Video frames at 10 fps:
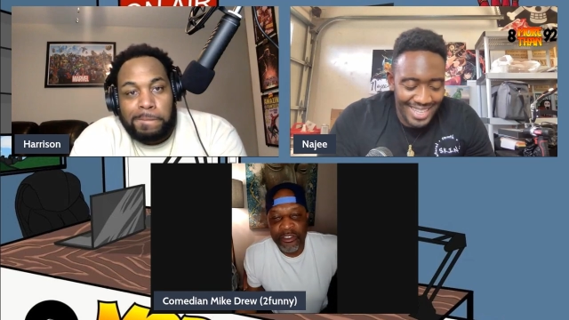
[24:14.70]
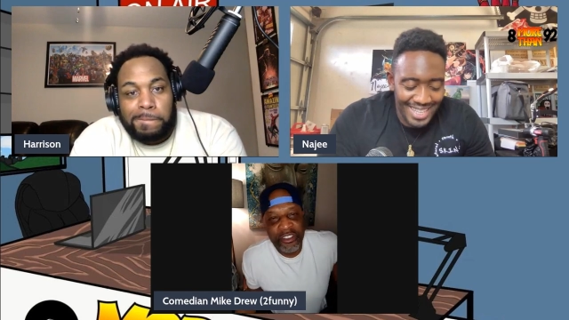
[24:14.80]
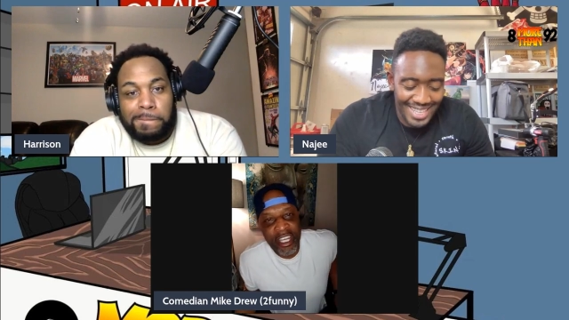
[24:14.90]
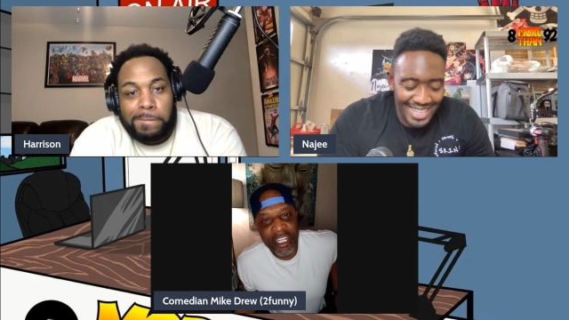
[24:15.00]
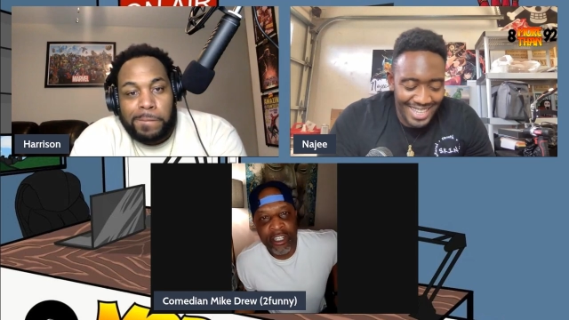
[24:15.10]
Speaker 1: what
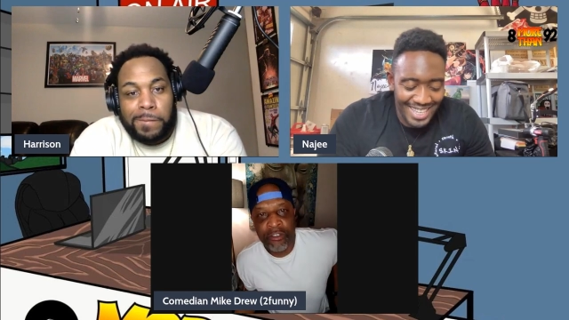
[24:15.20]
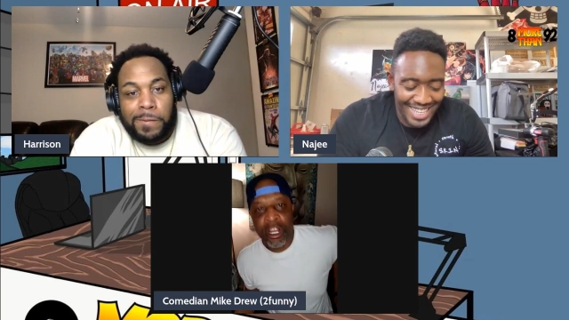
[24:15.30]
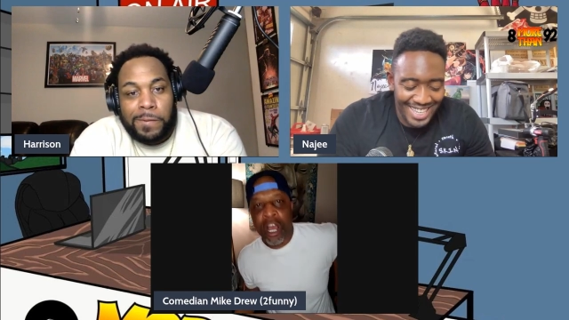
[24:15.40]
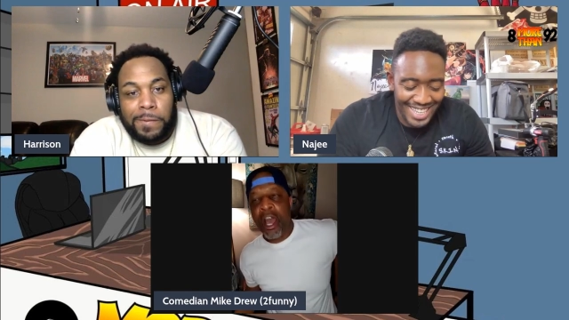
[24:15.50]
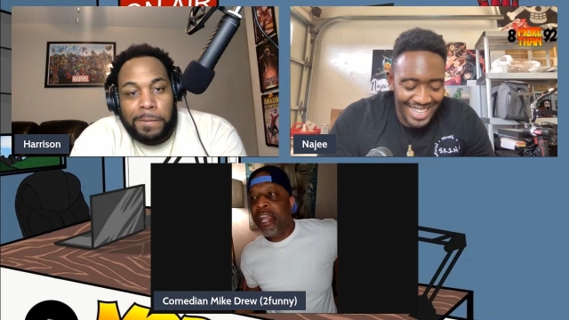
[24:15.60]
you're saying though.
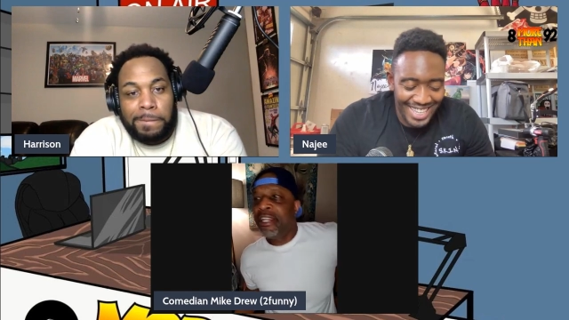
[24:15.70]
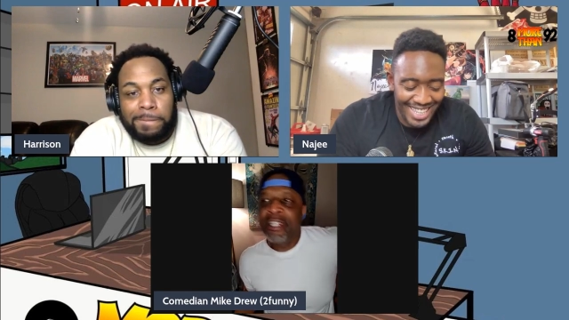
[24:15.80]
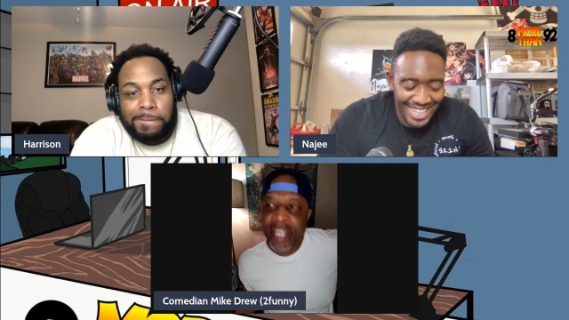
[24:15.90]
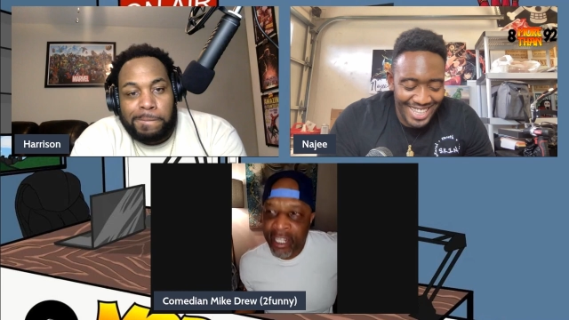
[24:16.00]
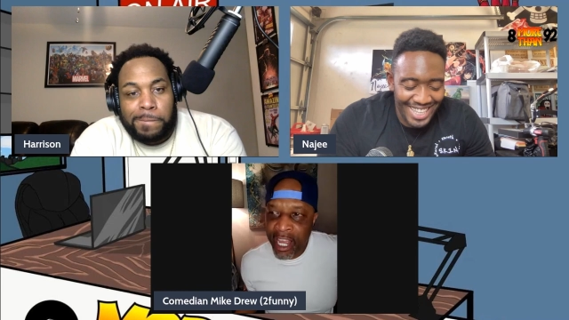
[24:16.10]
Nah, I ain't
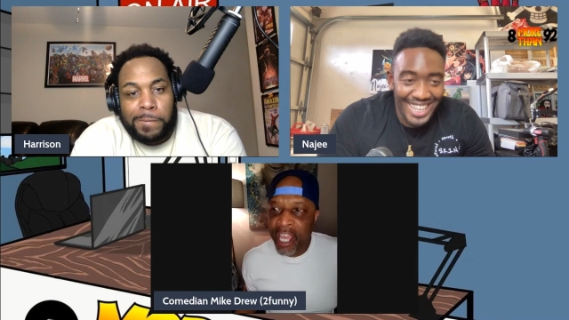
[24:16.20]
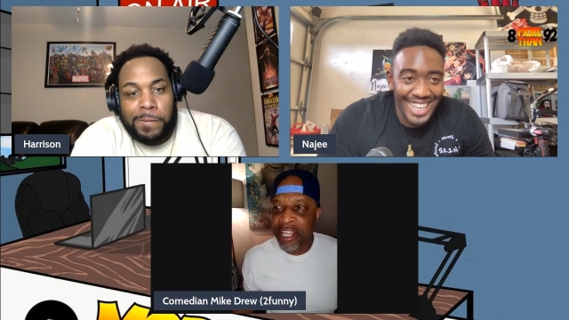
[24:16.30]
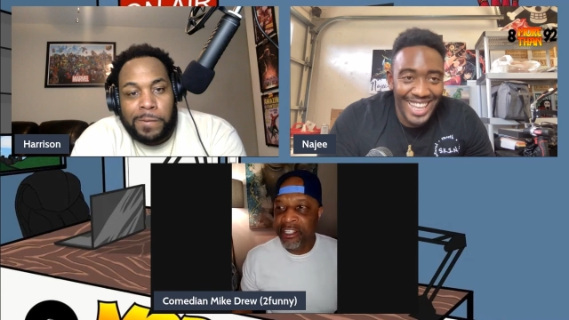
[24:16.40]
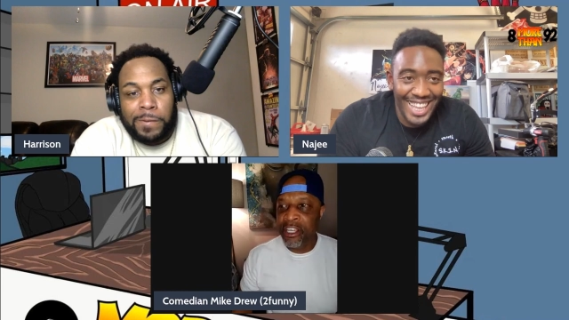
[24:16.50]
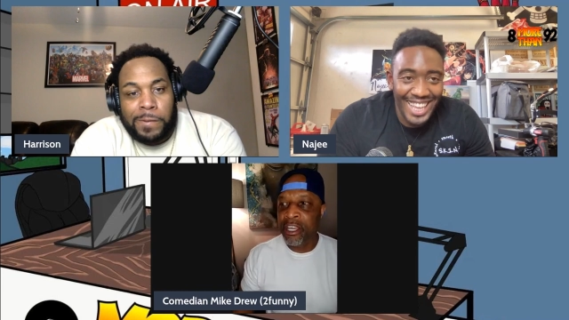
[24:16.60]
in that
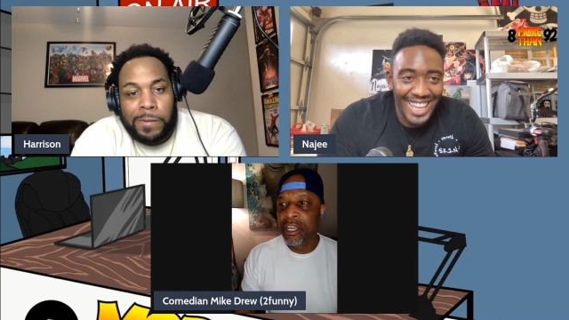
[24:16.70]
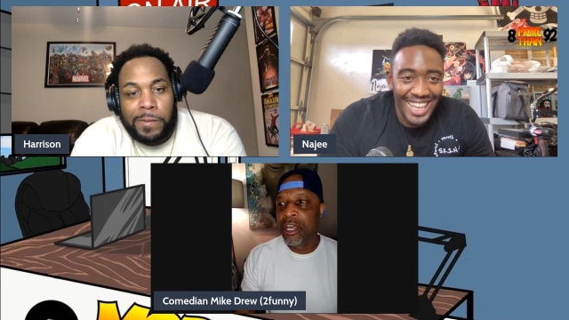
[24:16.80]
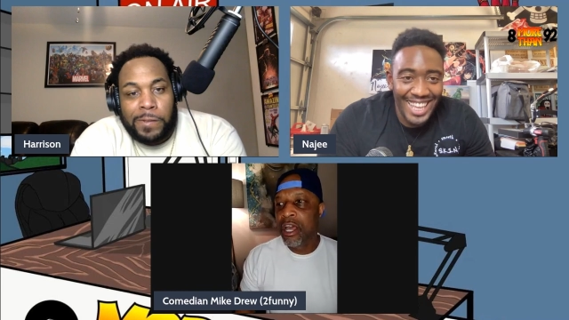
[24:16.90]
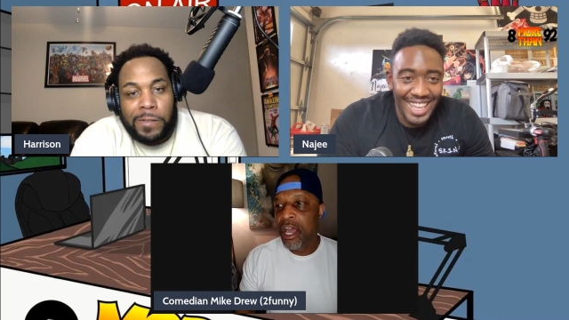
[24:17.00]
lane yet.